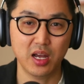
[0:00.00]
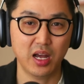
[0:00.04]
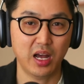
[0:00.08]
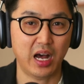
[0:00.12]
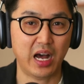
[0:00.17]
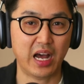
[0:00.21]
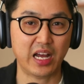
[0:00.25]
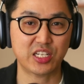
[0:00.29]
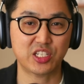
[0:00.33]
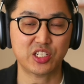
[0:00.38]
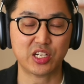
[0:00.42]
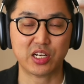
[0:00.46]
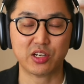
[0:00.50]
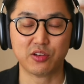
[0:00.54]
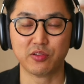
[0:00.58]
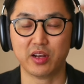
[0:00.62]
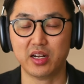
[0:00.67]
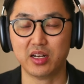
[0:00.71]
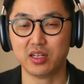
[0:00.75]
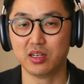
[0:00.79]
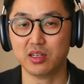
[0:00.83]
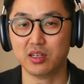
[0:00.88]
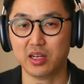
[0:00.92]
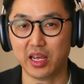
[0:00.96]
I
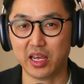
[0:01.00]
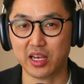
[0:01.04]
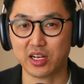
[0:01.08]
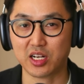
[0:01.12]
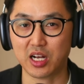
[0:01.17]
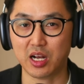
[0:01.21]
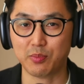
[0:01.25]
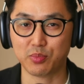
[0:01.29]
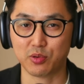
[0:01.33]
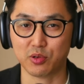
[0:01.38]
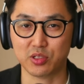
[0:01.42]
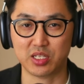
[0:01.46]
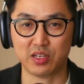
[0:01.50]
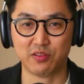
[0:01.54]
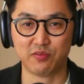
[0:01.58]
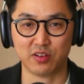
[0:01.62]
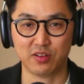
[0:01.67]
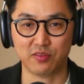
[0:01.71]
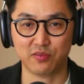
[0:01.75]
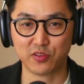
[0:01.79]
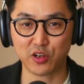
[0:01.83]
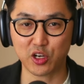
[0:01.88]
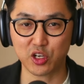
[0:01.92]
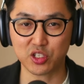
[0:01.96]
generated a couple of
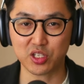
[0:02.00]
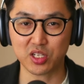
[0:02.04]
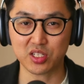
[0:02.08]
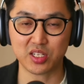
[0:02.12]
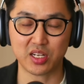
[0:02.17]
different versions,